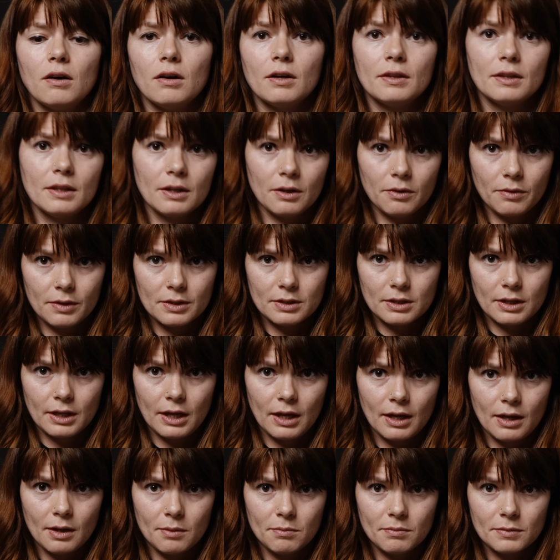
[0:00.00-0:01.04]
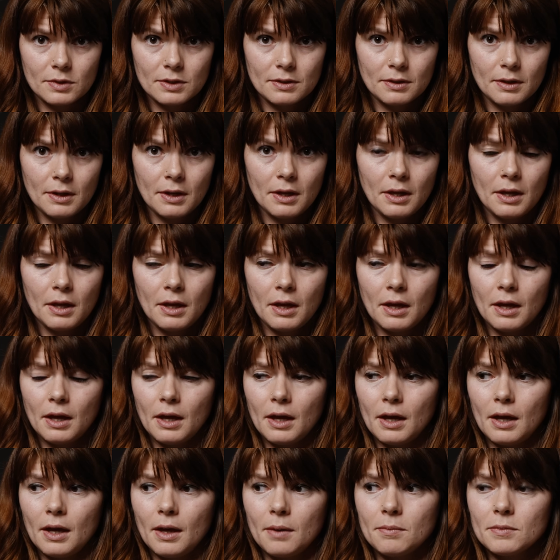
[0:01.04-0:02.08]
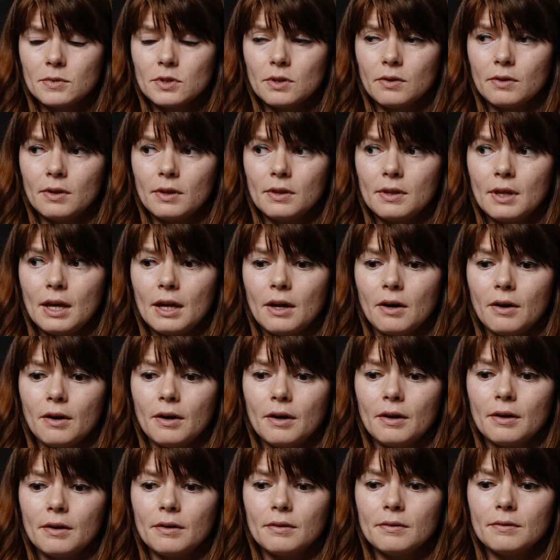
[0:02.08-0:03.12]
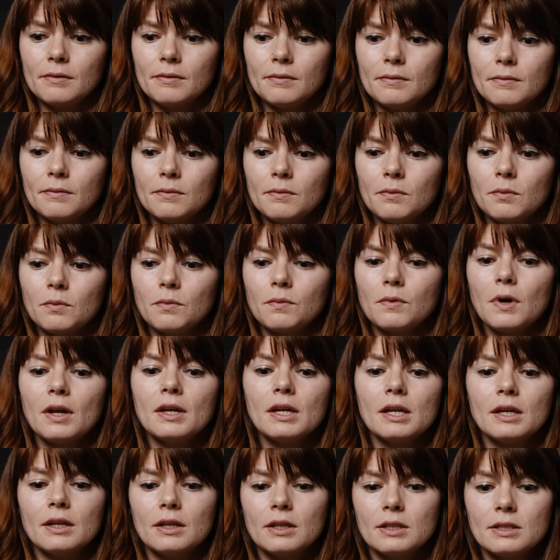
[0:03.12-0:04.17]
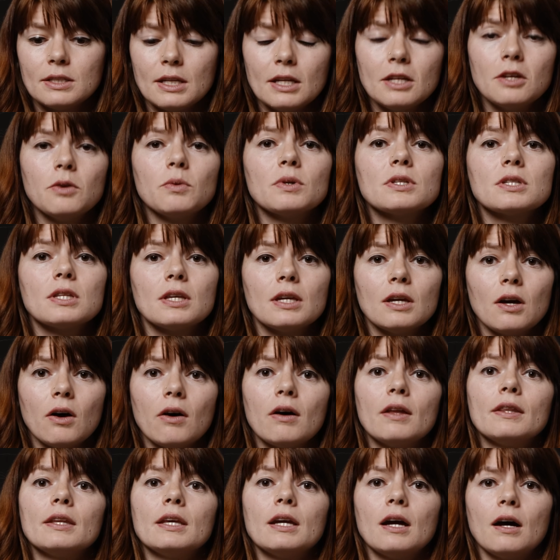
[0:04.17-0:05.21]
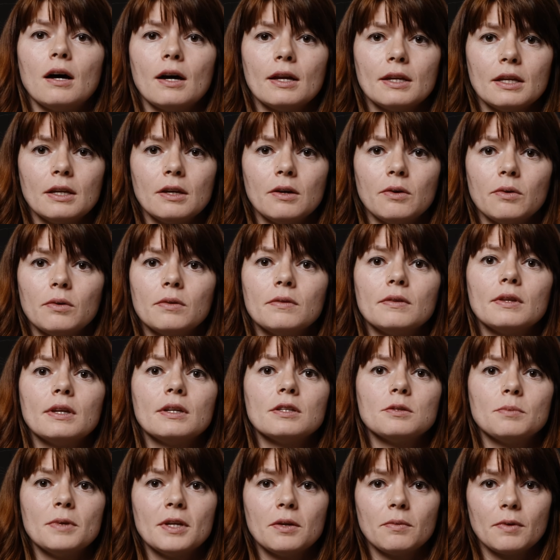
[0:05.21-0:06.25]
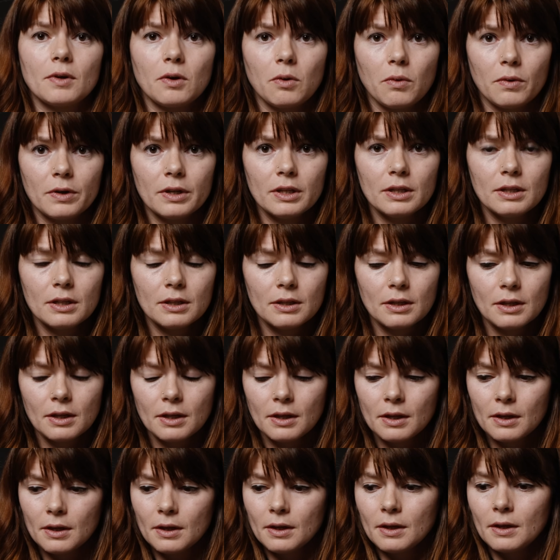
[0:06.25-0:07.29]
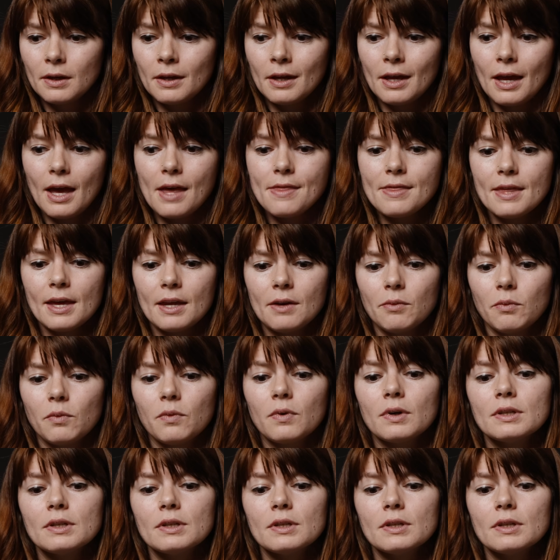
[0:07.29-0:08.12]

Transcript: on the Grizcams so that they are running continuously on the audio that is being recorded. And then